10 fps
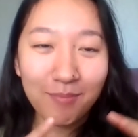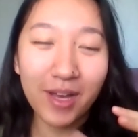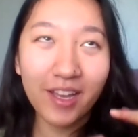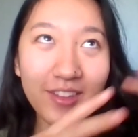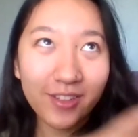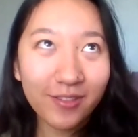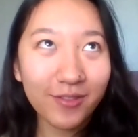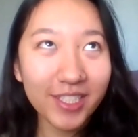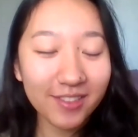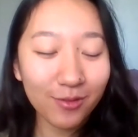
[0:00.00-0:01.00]
my other
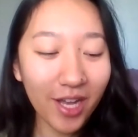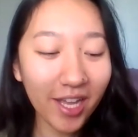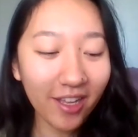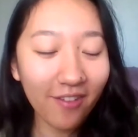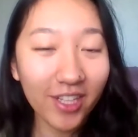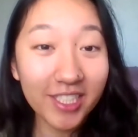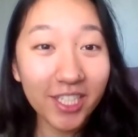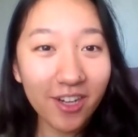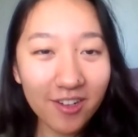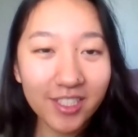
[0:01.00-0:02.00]
reasons why I got
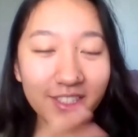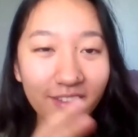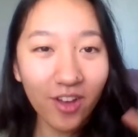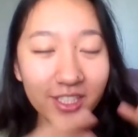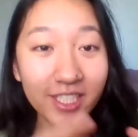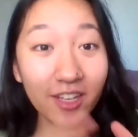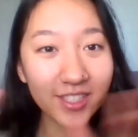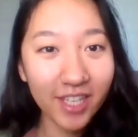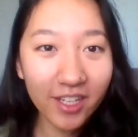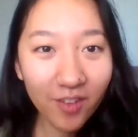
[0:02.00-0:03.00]
volunteer hours, because I volunteered
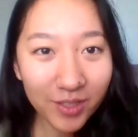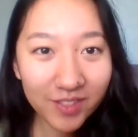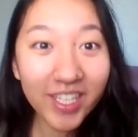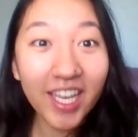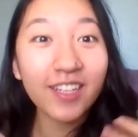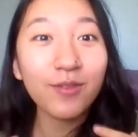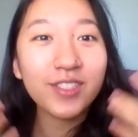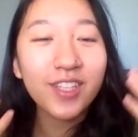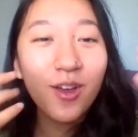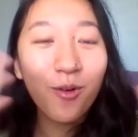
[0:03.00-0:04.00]
outside of OSV, and it
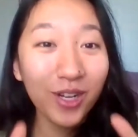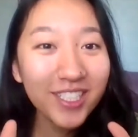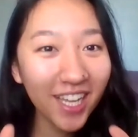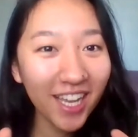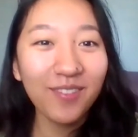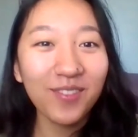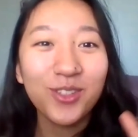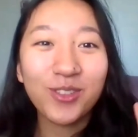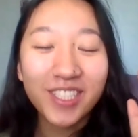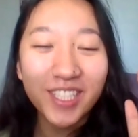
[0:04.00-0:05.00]
was one time
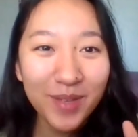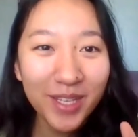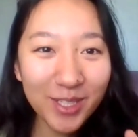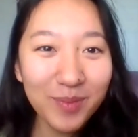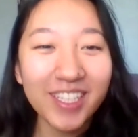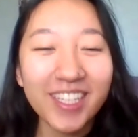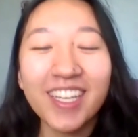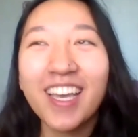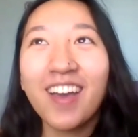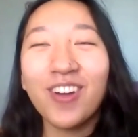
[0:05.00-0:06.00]
through
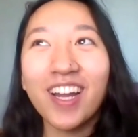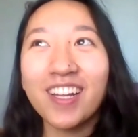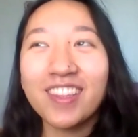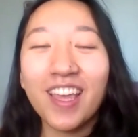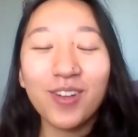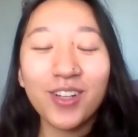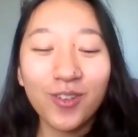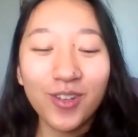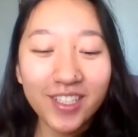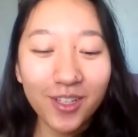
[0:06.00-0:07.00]
DMHP where they were
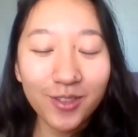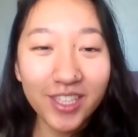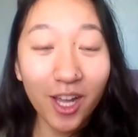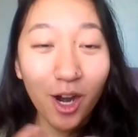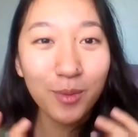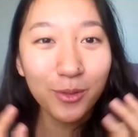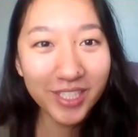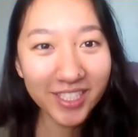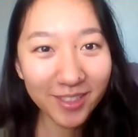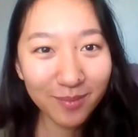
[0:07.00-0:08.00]
going to go to the
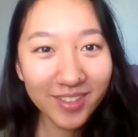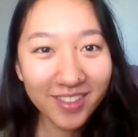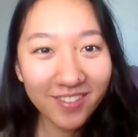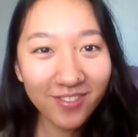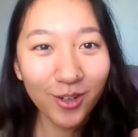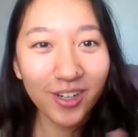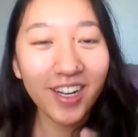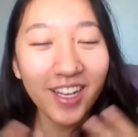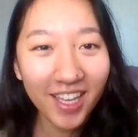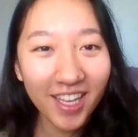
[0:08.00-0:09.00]
Arboretum
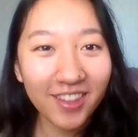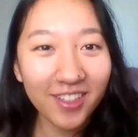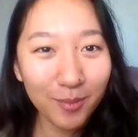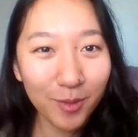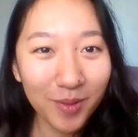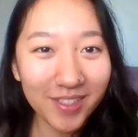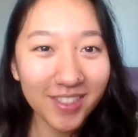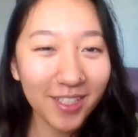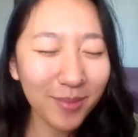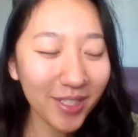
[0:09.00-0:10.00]
for, again, learning more about
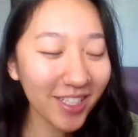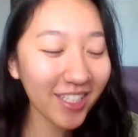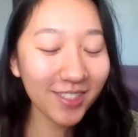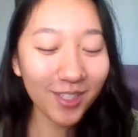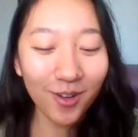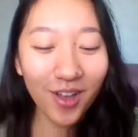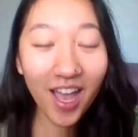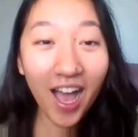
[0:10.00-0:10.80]
sustainability. So